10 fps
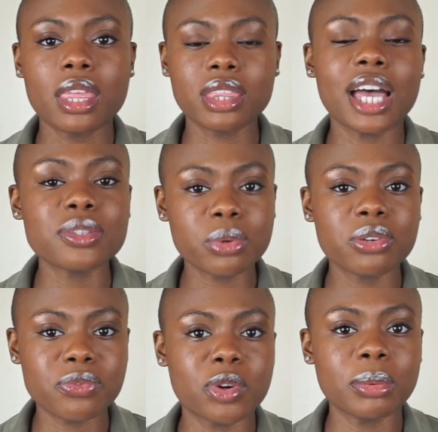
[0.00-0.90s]
That's what
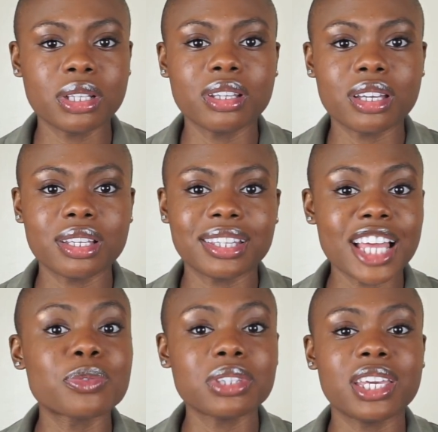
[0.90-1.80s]

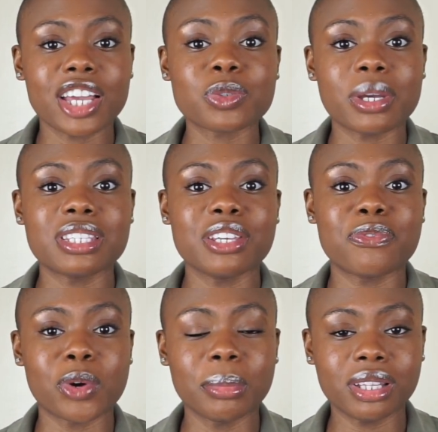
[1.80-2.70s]
the XYZ
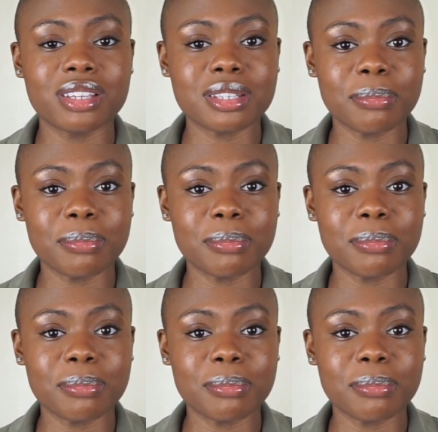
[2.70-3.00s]
formula is